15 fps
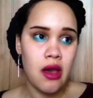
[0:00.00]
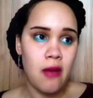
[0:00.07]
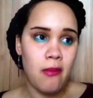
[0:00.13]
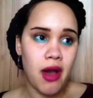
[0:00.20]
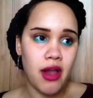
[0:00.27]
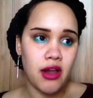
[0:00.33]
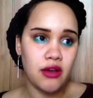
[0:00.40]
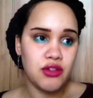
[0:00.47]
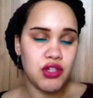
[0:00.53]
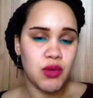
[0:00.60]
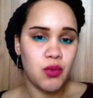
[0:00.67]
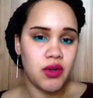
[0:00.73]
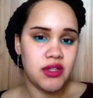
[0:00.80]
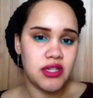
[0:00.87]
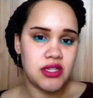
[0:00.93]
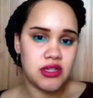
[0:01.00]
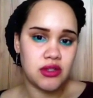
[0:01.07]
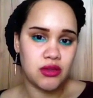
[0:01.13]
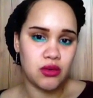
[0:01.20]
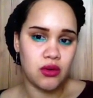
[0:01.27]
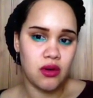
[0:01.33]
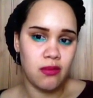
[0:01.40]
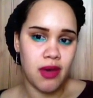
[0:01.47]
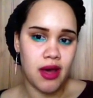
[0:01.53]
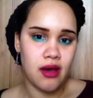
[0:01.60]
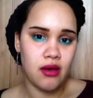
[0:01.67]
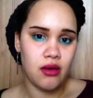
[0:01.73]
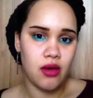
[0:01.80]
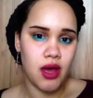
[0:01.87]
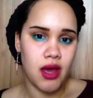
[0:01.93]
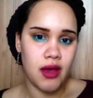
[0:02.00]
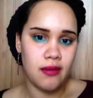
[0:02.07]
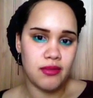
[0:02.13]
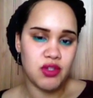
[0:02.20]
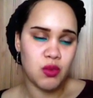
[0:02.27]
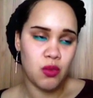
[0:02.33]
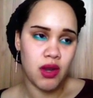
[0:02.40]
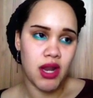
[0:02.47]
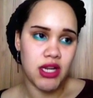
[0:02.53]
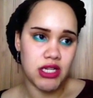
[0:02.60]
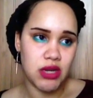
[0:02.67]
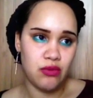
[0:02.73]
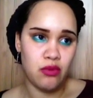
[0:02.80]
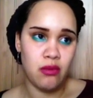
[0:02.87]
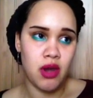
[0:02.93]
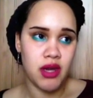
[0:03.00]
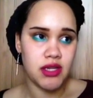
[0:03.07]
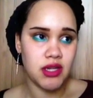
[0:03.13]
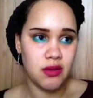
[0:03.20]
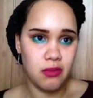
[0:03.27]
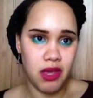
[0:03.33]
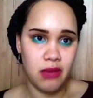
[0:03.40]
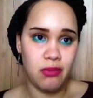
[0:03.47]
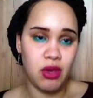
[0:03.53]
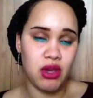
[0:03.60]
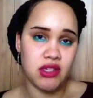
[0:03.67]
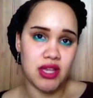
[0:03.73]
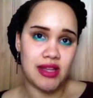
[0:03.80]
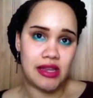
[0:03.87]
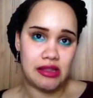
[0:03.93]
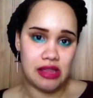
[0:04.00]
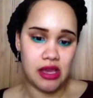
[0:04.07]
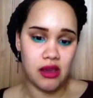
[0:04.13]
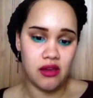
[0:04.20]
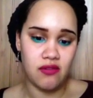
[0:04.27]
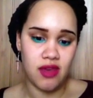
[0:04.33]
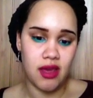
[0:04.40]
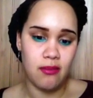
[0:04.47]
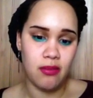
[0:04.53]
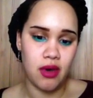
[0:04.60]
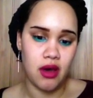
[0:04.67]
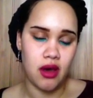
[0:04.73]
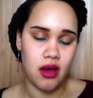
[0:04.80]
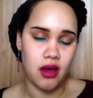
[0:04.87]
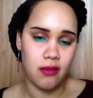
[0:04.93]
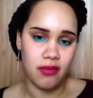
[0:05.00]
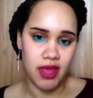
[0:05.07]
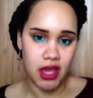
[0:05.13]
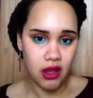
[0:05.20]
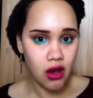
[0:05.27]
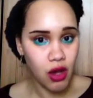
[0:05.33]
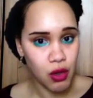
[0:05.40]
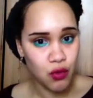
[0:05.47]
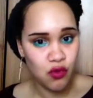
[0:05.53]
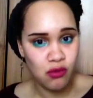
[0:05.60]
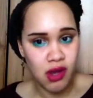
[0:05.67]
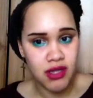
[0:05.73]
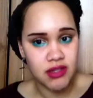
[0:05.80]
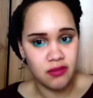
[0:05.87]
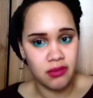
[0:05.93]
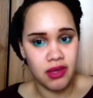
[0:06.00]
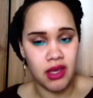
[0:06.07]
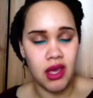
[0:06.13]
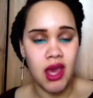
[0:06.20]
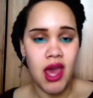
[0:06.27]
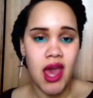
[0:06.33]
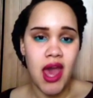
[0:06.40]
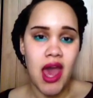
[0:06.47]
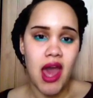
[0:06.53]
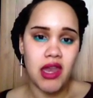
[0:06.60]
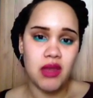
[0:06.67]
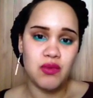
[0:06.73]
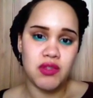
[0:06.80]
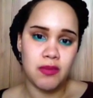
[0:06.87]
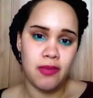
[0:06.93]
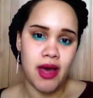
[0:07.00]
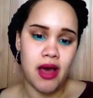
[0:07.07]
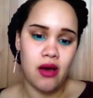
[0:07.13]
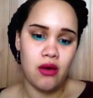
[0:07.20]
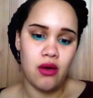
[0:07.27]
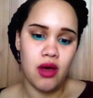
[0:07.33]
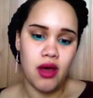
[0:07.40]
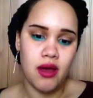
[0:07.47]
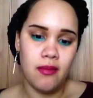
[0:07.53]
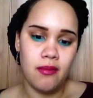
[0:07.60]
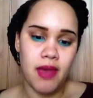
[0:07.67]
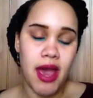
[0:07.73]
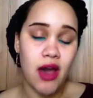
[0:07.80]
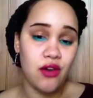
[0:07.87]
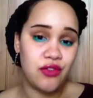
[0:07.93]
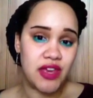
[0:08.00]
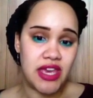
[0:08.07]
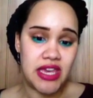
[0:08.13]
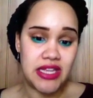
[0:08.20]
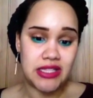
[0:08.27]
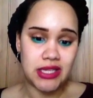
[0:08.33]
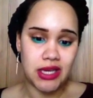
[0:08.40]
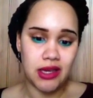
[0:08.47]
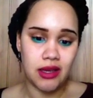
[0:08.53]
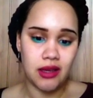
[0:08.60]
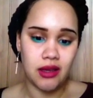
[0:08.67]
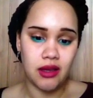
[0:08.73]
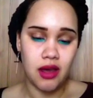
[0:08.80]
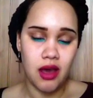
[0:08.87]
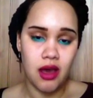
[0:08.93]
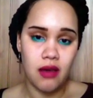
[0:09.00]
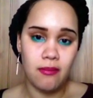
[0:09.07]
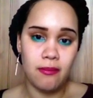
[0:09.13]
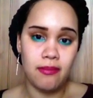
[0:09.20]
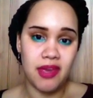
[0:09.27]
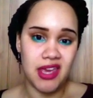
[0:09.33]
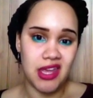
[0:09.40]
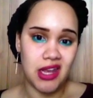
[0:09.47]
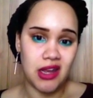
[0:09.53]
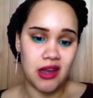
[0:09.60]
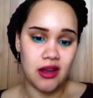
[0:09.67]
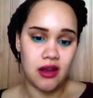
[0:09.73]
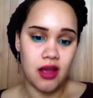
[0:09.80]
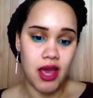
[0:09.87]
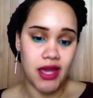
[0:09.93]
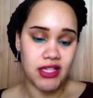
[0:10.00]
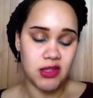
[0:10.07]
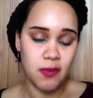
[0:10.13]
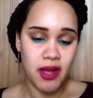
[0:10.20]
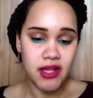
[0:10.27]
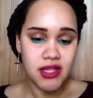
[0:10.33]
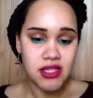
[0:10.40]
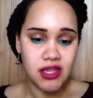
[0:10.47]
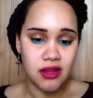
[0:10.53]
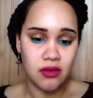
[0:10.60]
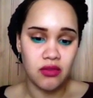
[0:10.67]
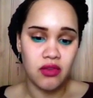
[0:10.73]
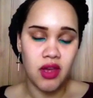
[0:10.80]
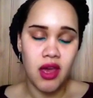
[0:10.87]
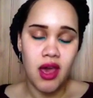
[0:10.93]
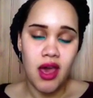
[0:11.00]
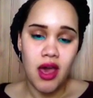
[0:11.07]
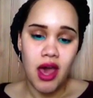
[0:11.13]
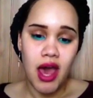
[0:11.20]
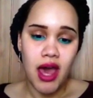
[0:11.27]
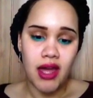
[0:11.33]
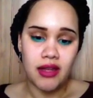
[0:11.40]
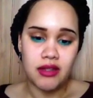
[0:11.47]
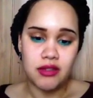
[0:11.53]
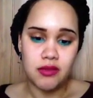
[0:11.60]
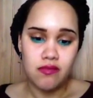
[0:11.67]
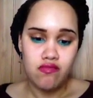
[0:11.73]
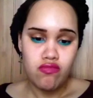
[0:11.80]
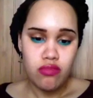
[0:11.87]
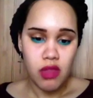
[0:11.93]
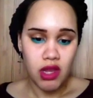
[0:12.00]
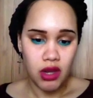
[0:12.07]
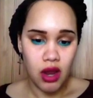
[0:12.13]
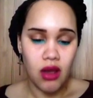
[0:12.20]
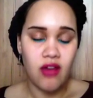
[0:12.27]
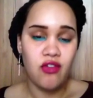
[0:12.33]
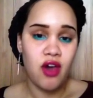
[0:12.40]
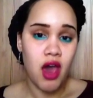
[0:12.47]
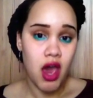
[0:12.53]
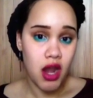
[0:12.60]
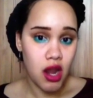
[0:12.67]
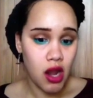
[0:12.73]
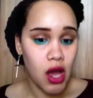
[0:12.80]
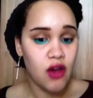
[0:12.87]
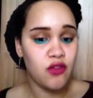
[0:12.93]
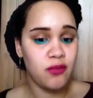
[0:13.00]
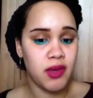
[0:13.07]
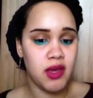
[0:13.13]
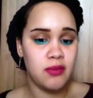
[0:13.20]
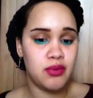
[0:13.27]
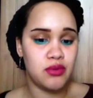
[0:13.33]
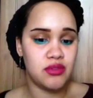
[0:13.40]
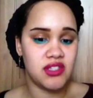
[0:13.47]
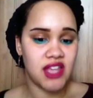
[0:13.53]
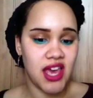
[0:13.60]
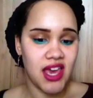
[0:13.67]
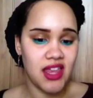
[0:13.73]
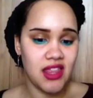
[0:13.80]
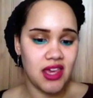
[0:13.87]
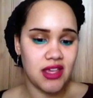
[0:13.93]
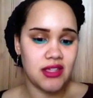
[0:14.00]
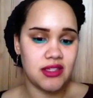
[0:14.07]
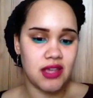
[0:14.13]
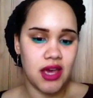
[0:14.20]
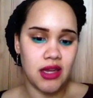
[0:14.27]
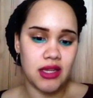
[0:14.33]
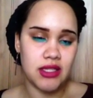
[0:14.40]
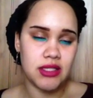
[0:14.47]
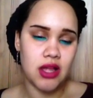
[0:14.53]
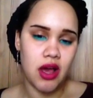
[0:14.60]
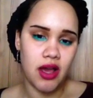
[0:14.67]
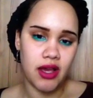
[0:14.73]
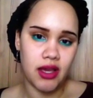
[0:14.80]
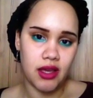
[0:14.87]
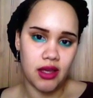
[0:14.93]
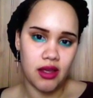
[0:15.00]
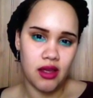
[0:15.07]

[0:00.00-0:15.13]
But I also wanted to talk about, someone actually reminded me, because I did think of it, but they kind of reminded me, and it was about healthy eating being expensive. And, you know, I've heard a lot of people say this, and it's like,